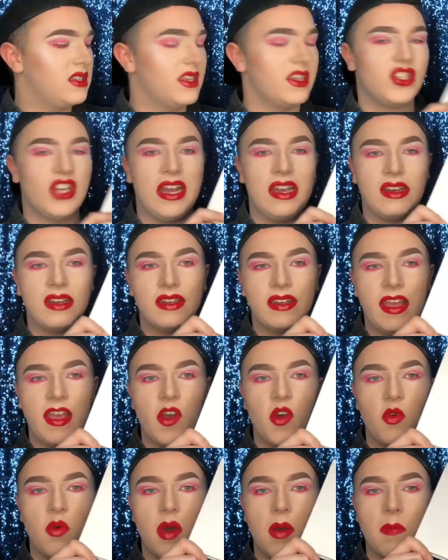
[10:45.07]
is the Jaclyn
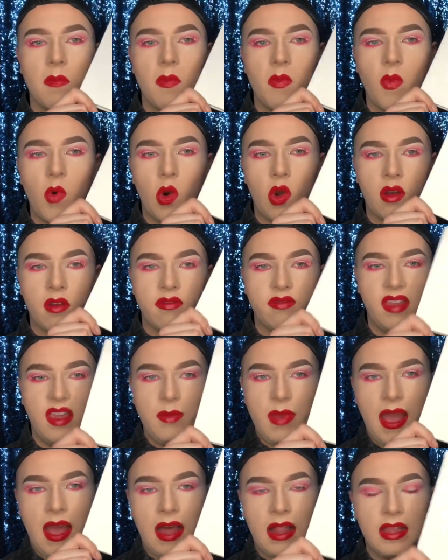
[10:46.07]
Hill Morphe
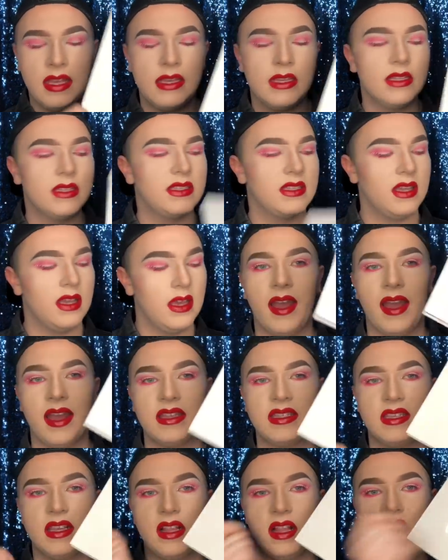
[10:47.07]
palette. I
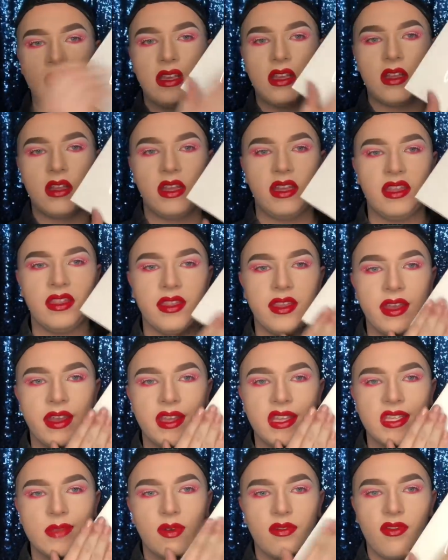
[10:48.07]
had to like clean
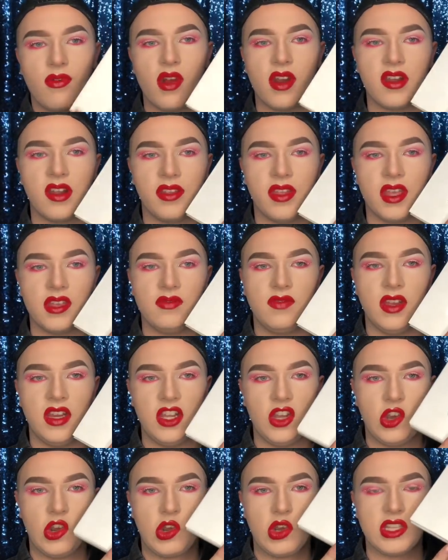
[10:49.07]
this before I done this
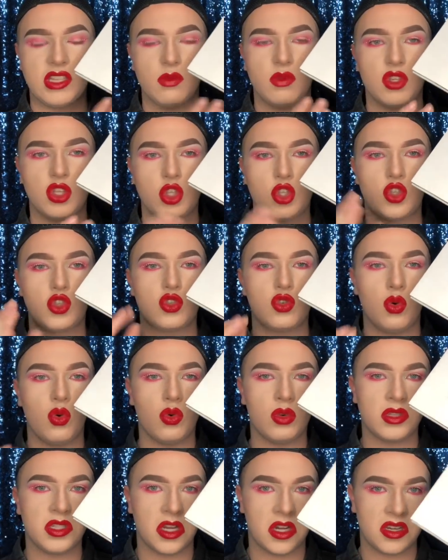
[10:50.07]
video because it was
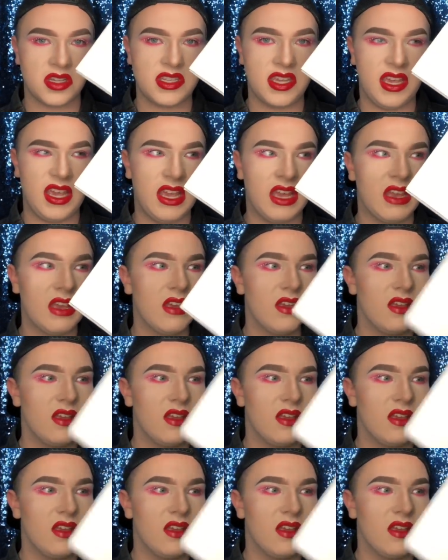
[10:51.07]
so dirty.